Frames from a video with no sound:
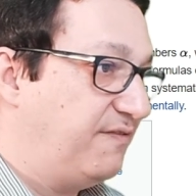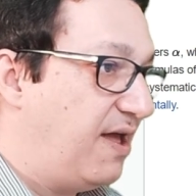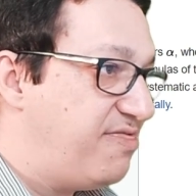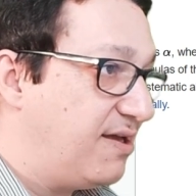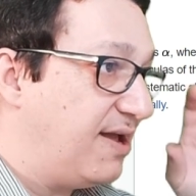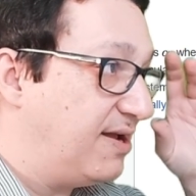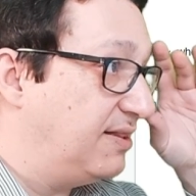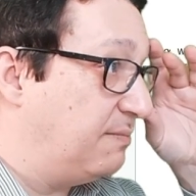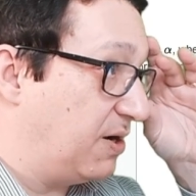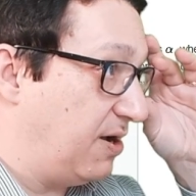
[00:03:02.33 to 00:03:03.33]
I think I got
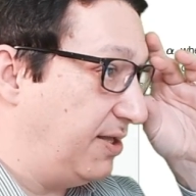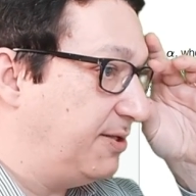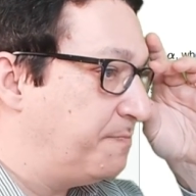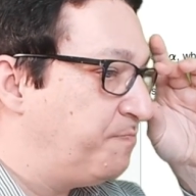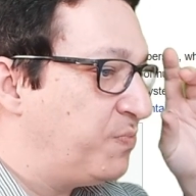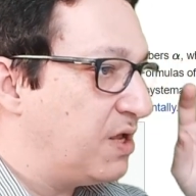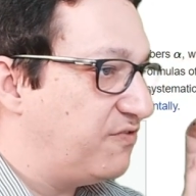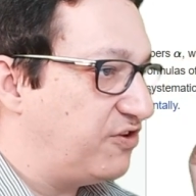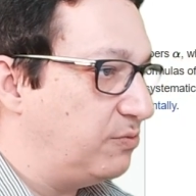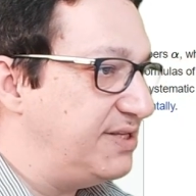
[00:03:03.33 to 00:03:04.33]
them right.
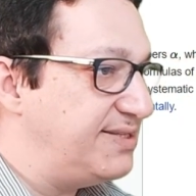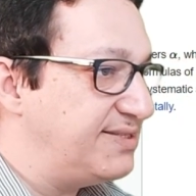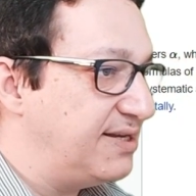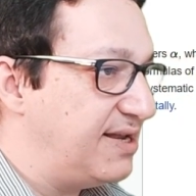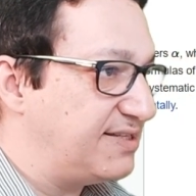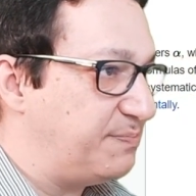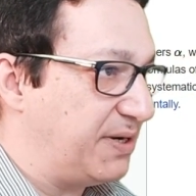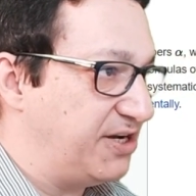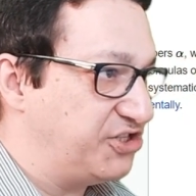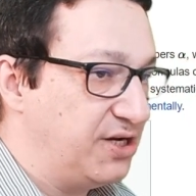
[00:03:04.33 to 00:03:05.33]
So this is an
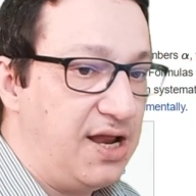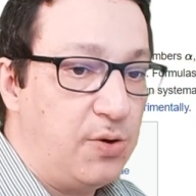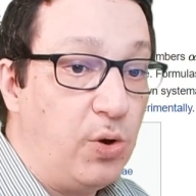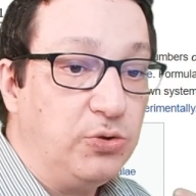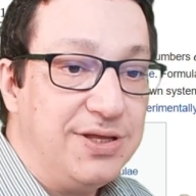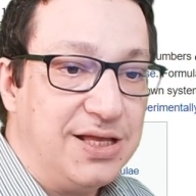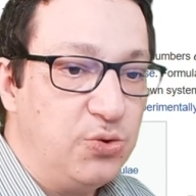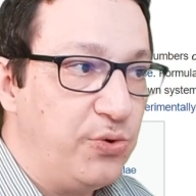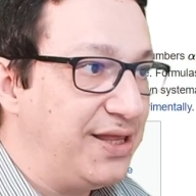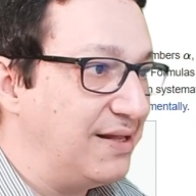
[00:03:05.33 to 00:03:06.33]
expression, and what we can
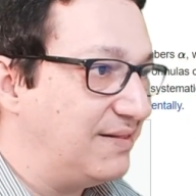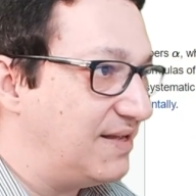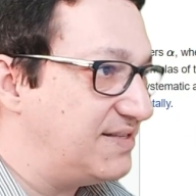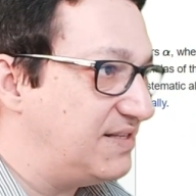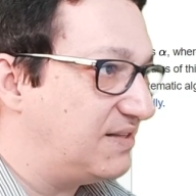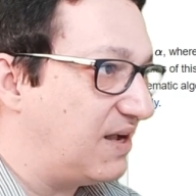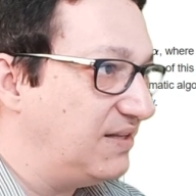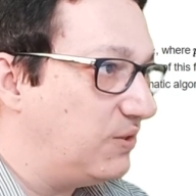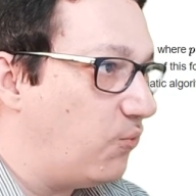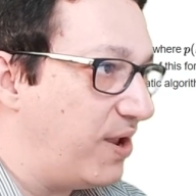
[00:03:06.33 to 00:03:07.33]
do, we can test it
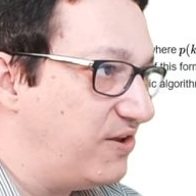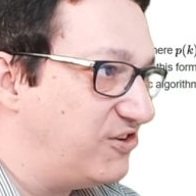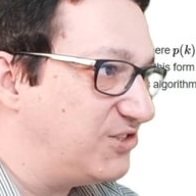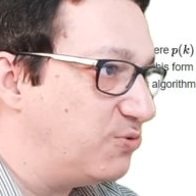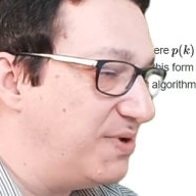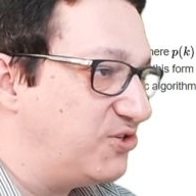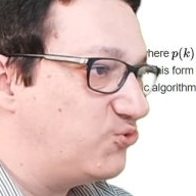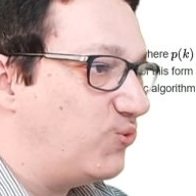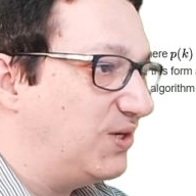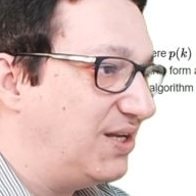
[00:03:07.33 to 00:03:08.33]
right away just to make
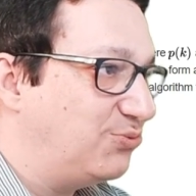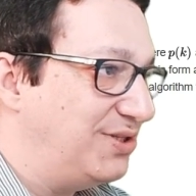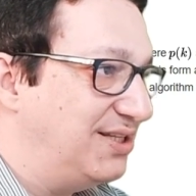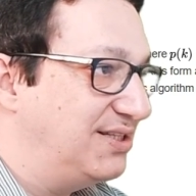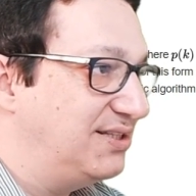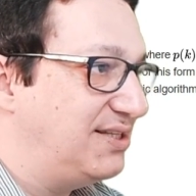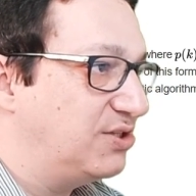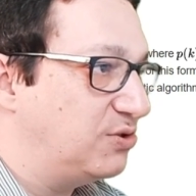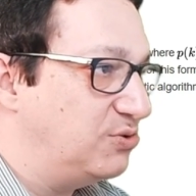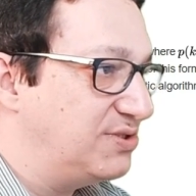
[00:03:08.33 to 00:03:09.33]
sure that we didn't
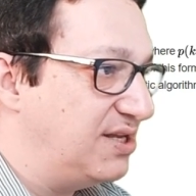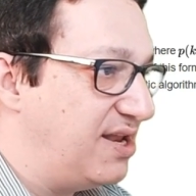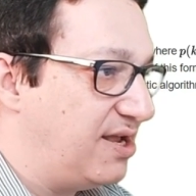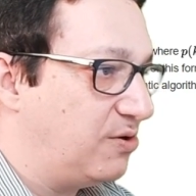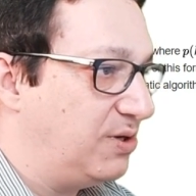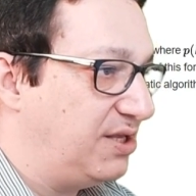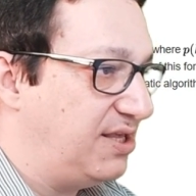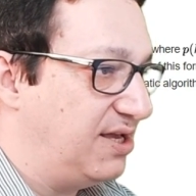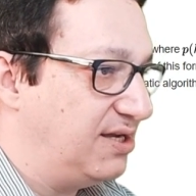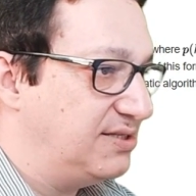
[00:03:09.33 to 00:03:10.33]
introduce an error
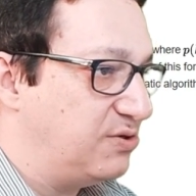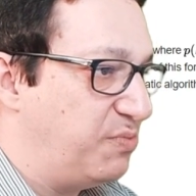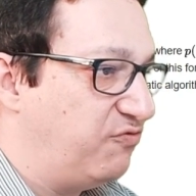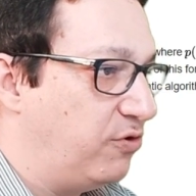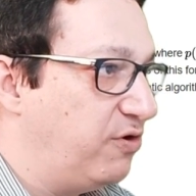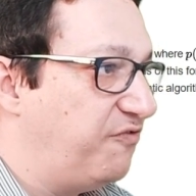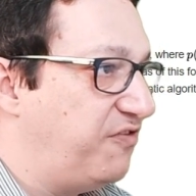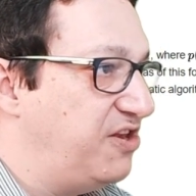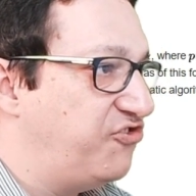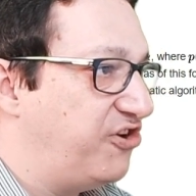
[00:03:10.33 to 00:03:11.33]
here. So before we
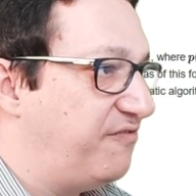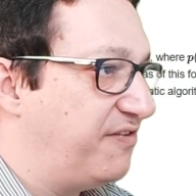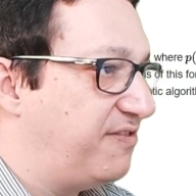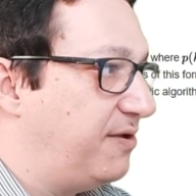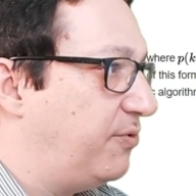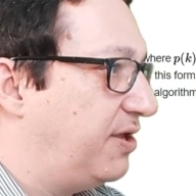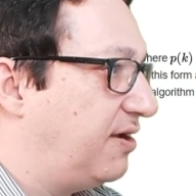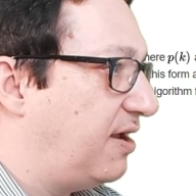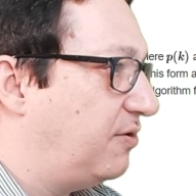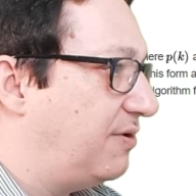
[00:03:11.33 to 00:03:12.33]
finish everything, we can
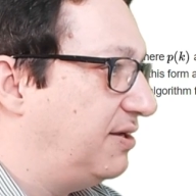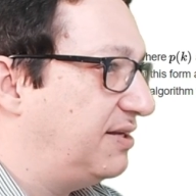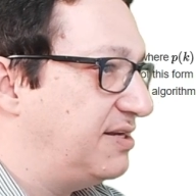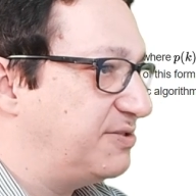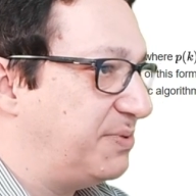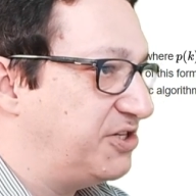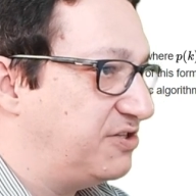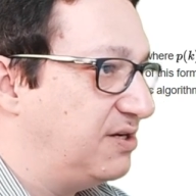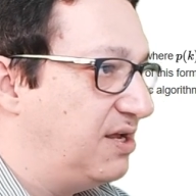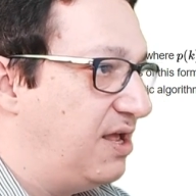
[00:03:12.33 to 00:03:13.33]
calculate an
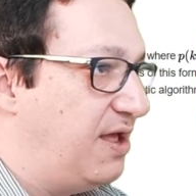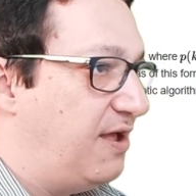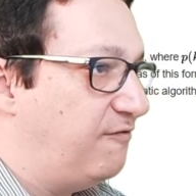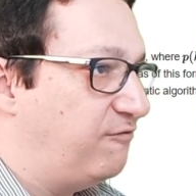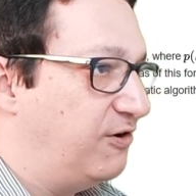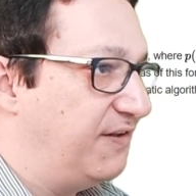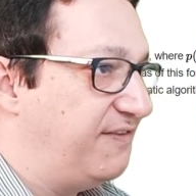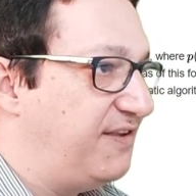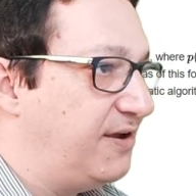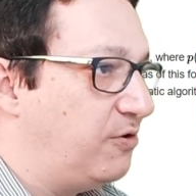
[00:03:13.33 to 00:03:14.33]
expression for
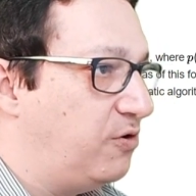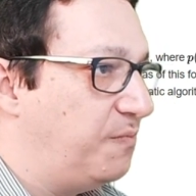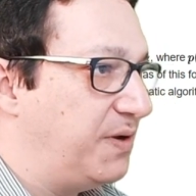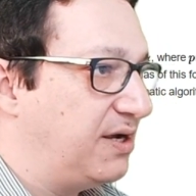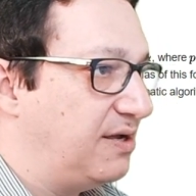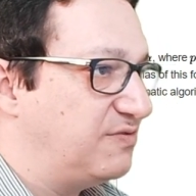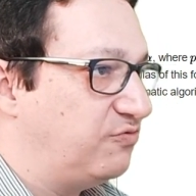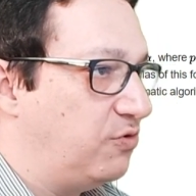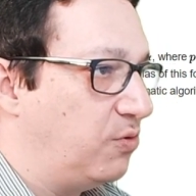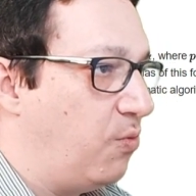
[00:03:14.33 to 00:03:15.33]
0, perhaps
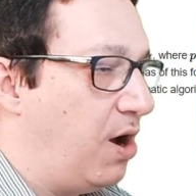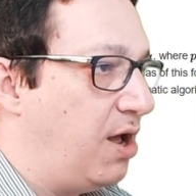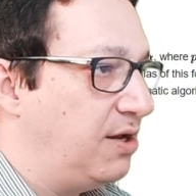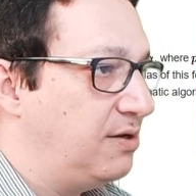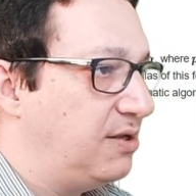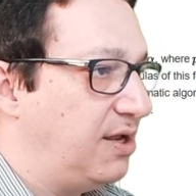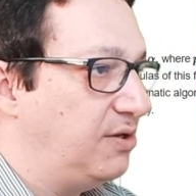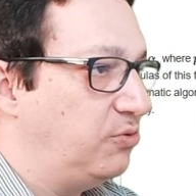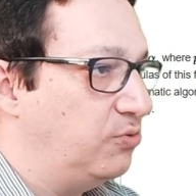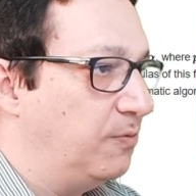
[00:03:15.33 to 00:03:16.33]
for 1 and
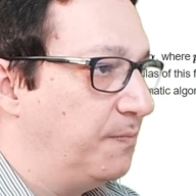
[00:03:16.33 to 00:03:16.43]
2.